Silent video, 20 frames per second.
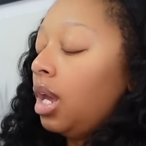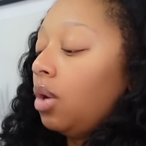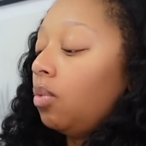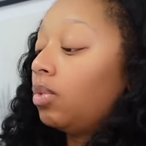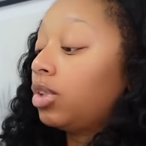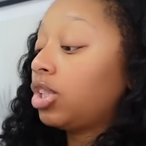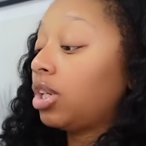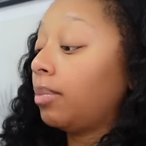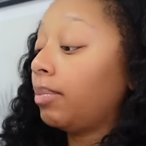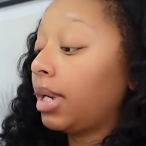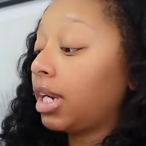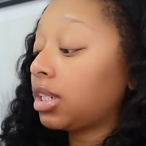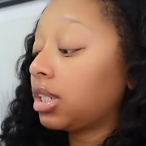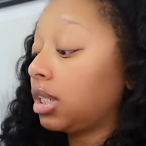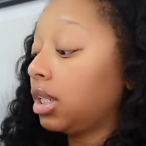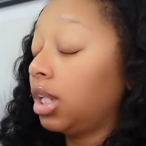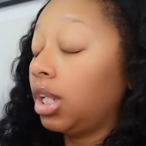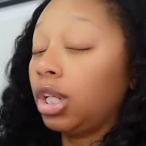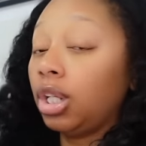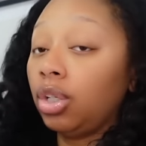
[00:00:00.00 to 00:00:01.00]
which I'm
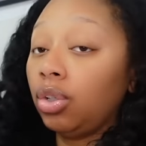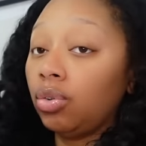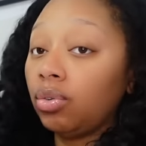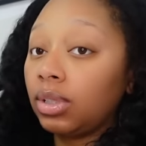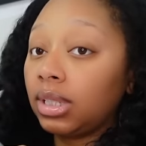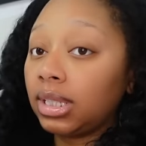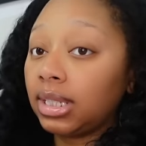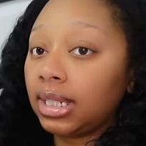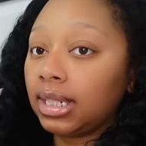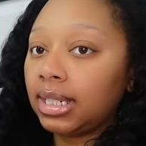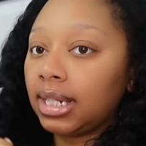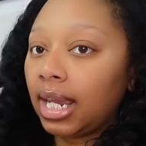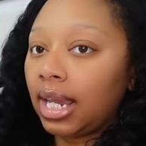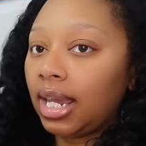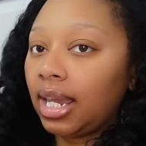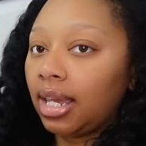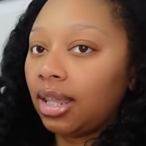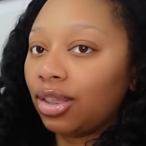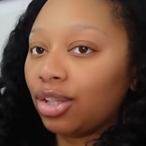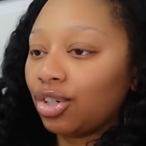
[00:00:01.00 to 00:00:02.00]
actually going to use
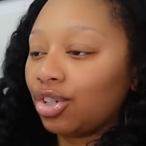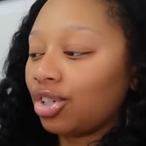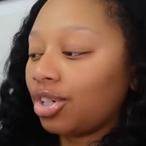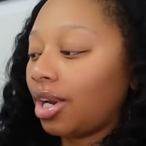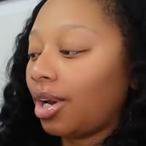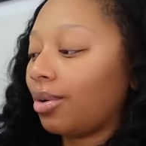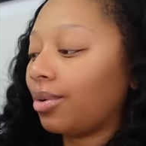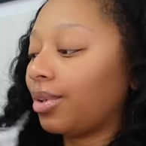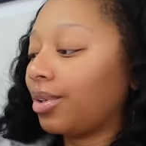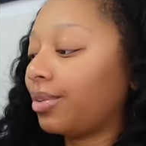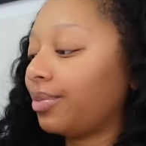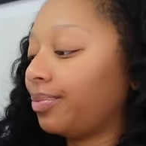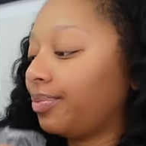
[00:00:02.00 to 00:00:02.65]
today in the shower